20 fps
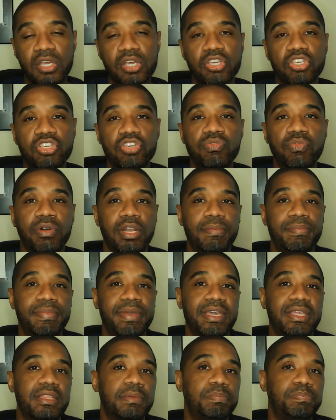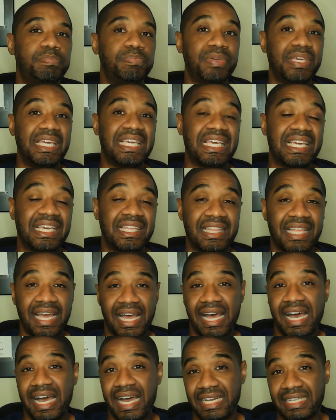You want to be in the B and the
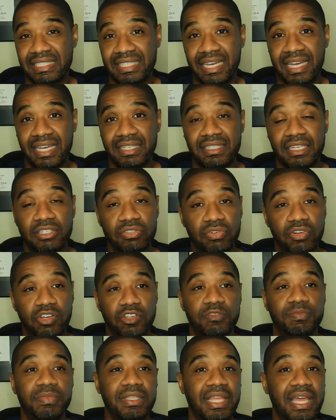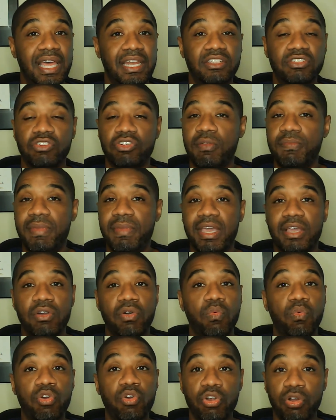I sides. And trust me, that is going to make a
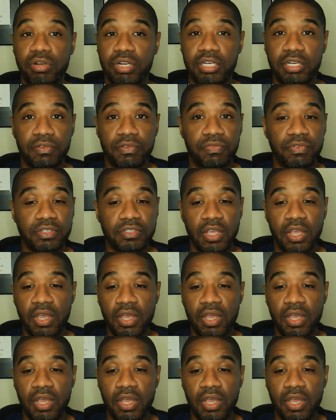world of difference.